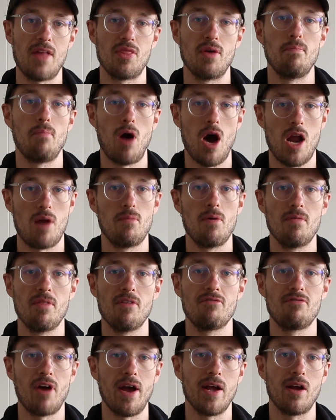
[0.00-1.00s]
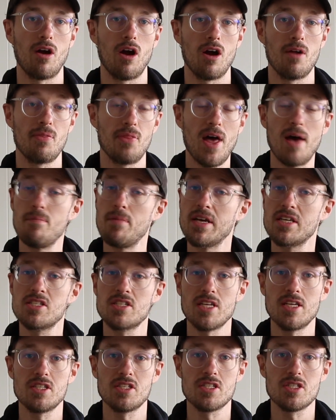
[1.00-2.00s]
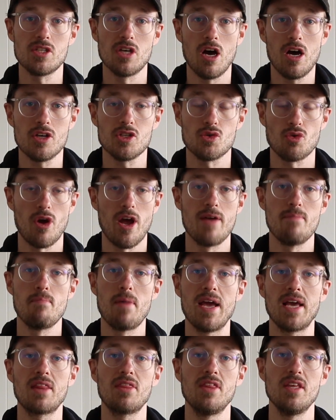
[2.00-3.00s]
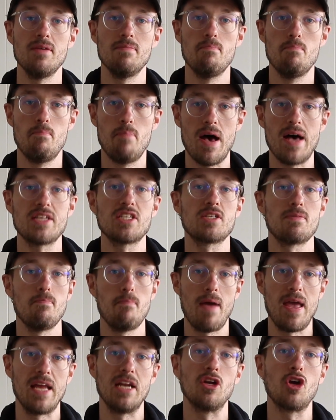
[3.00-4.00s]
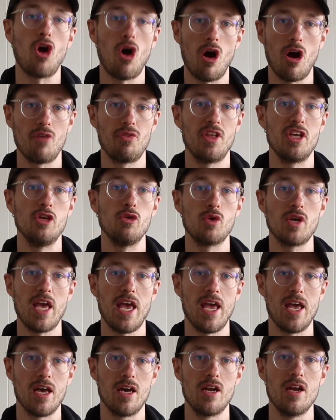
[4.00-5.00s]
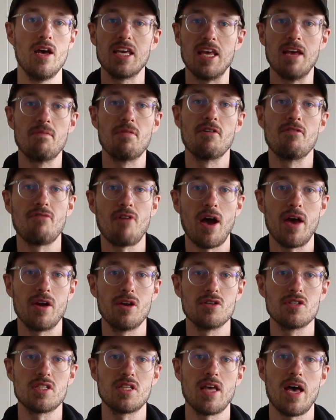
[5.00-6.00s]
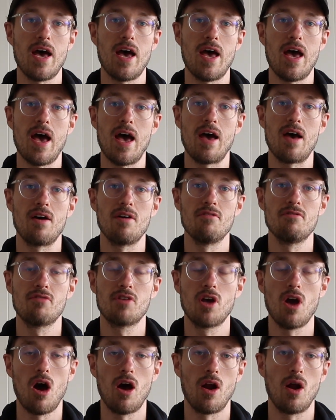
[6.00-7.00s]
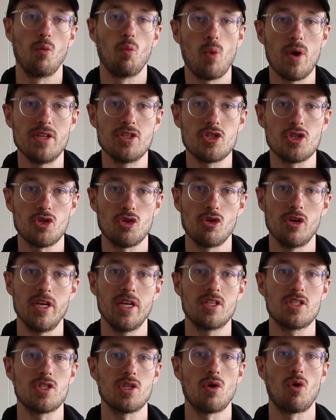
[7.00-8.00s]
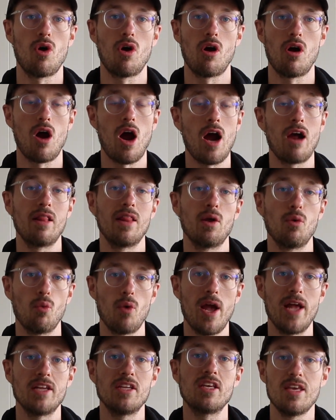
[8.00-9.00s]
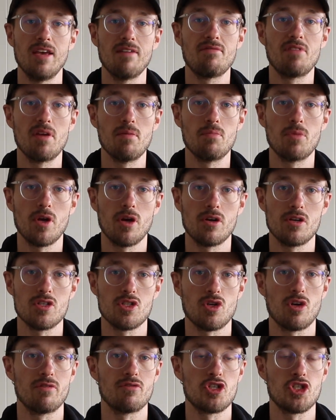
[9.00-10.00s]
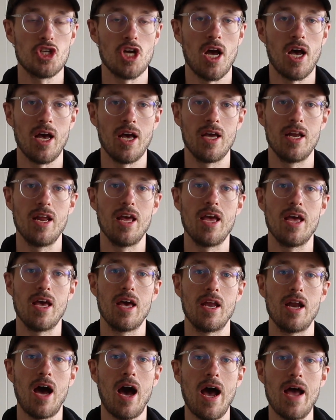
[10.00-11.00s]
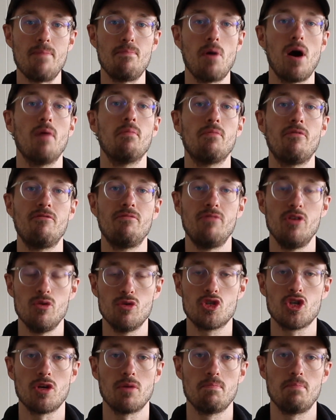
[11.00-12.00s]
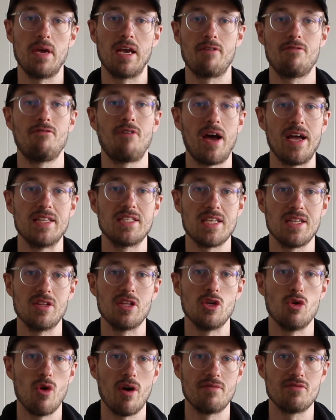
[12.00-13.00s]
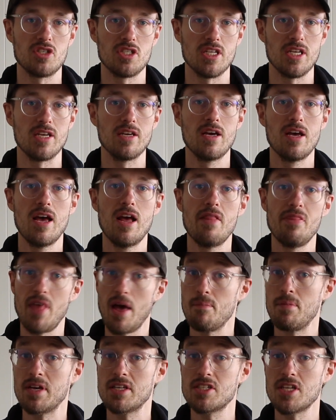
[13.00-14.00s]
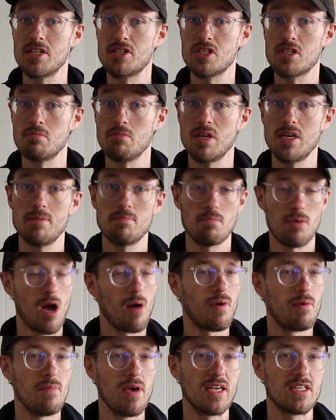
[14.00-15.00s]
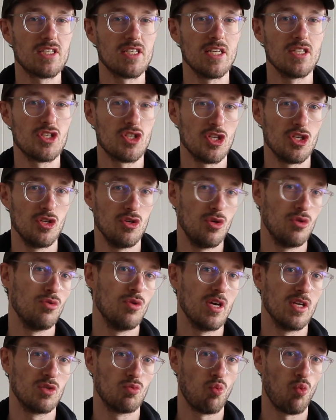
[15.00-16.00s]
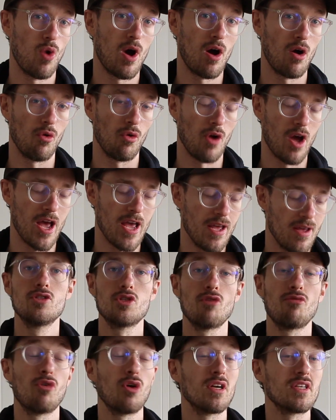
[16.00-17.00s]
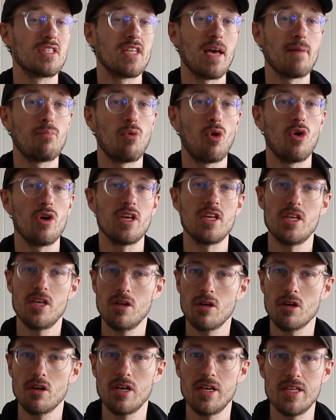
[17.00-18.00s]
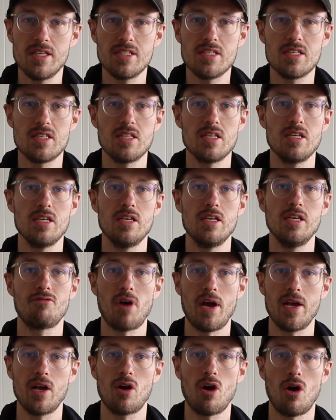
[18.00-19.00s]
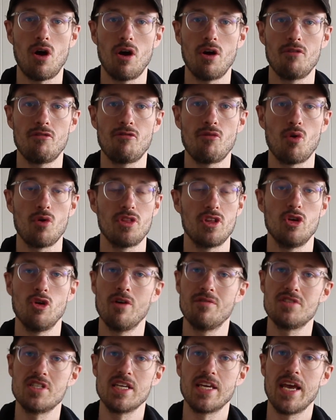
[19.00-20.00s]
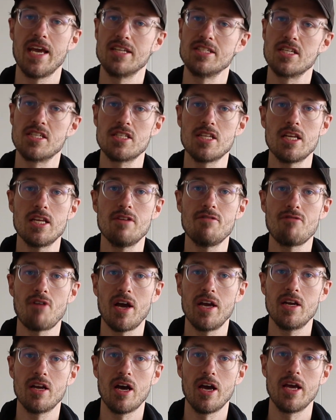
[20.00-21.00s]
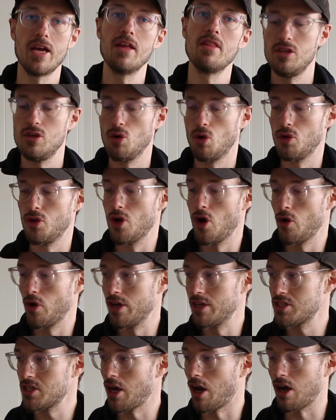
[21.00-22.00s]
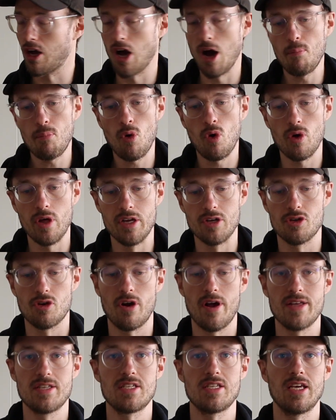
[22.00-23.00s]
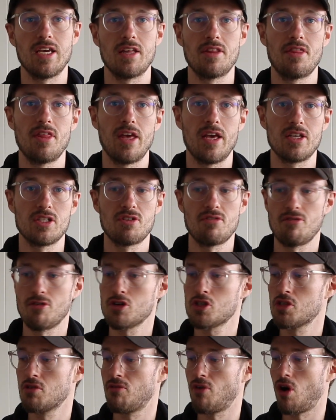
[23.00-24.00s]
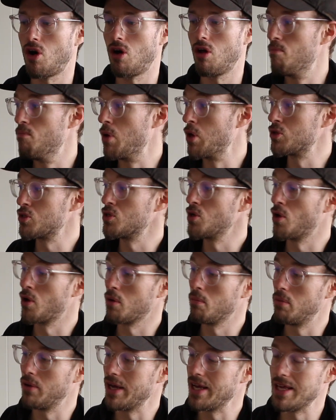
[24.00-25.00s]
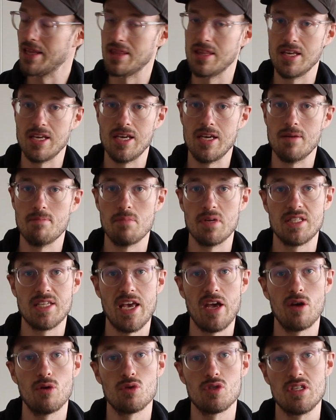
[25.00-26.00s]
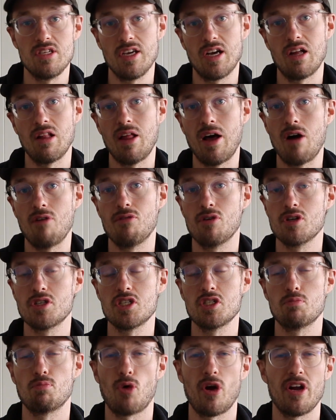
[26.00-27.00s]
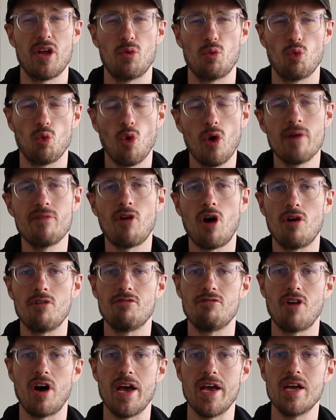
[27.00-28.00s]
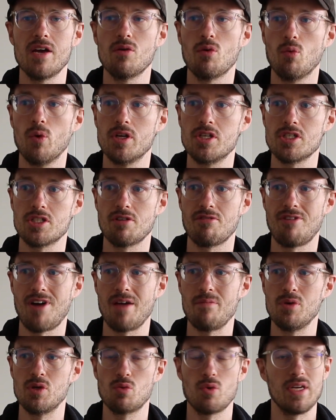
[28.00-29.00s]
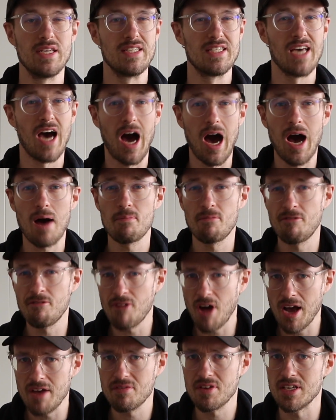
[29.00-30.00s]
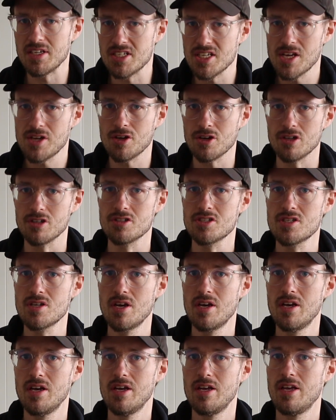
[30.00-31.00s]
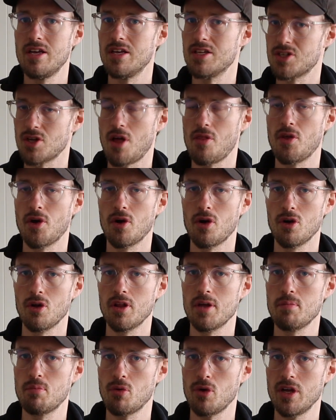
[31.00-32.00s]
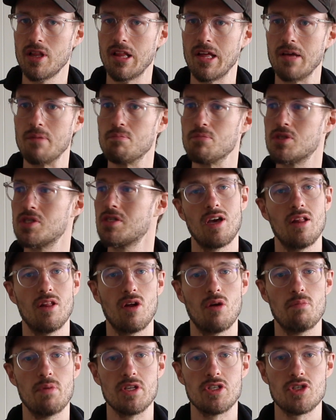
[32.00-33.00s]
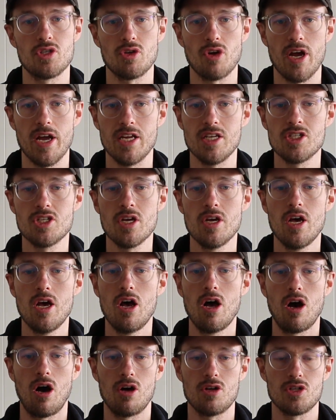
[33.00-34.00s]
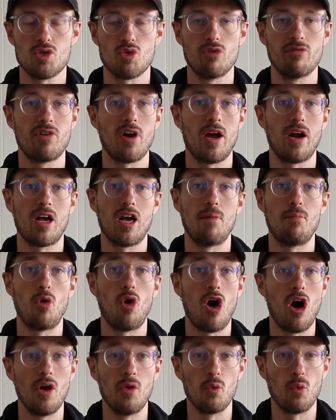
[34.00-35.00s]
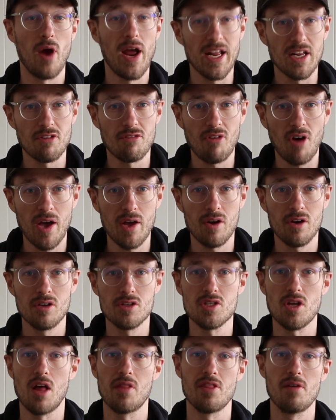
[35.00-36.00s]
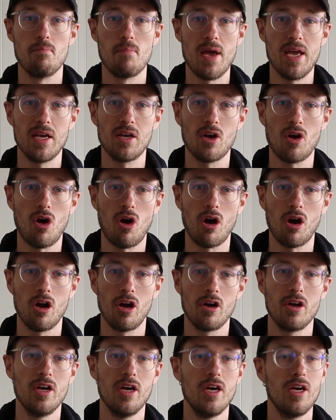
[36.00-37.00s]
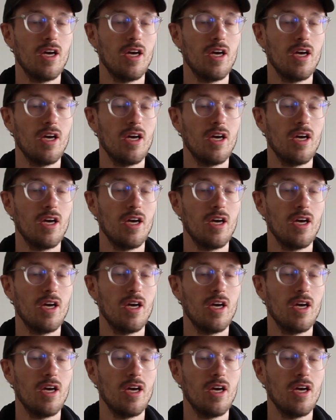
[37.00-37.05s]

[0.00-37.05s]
the bottom of the fight card. That makes sense to us, right? Make the best main card that you can. Give the fighters that have gone on win streaks or are highly ranked, give them their deserved shine and hype up future big fights in the UFC. That makes sense to me, probably makes sense to you as well, right? So for example, here is the fight card for the UFC Kansas City fight night. You'll notice a couple interesting things. First of all, most notably the Matheus Nicolau versus Brandon Royval fight, which is a fight between top 5 contenders, is on the early prelims. A little bit strange. Also, we've got a couple unranked fighters on the main card.